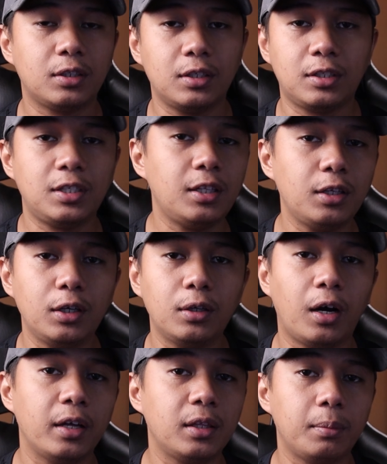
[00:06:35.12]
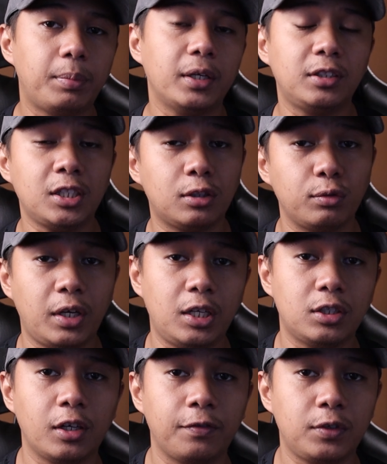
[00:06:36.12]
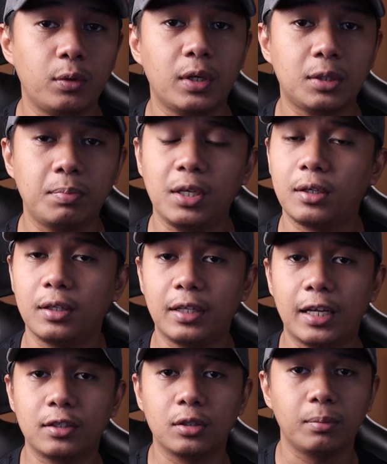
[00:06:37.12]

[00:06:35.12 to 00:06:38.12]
considered on the budget range of USB condenser